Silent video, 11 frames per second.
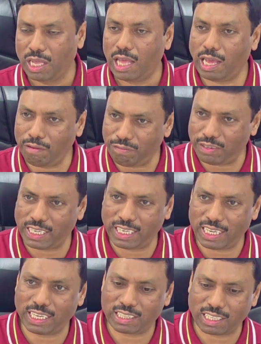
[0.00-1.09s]
every
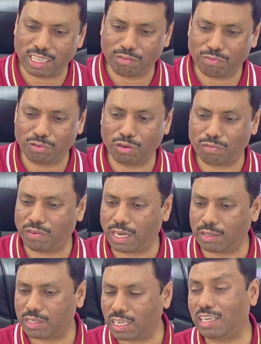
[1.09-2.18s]
day 3, 4, 5
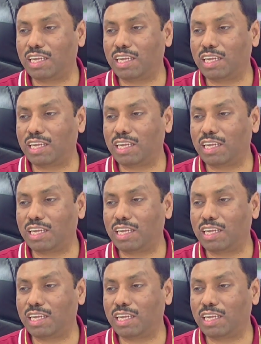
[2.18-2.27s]
tender